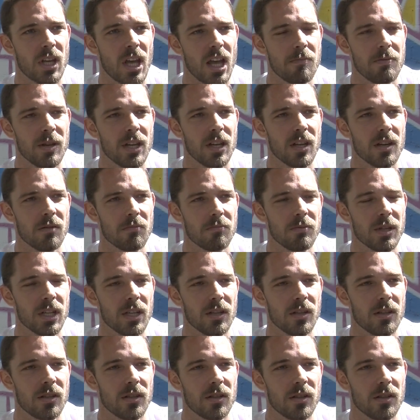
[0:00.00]
keeping it a
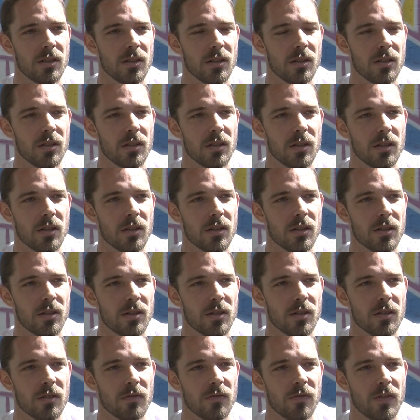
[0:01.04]
bit
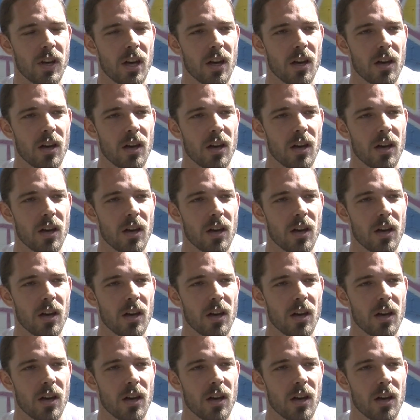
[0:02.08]
sort of